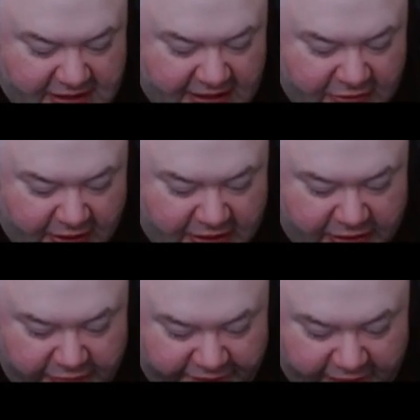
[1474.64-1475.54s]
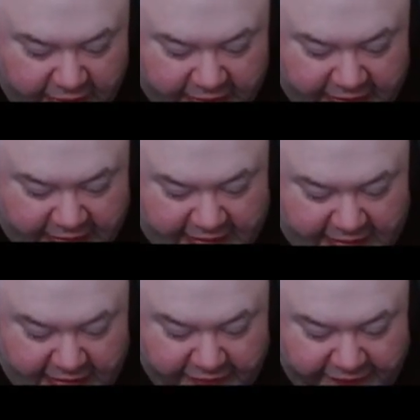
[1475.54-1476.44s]
incorrectly, you'll feel uh,
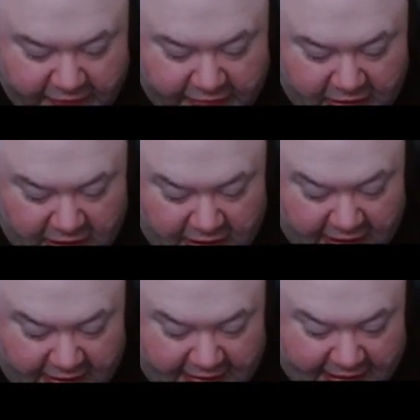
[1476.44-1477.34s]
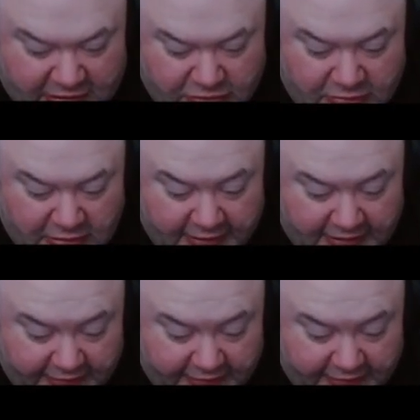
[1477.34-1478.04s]
you'll feel uh, an actual click and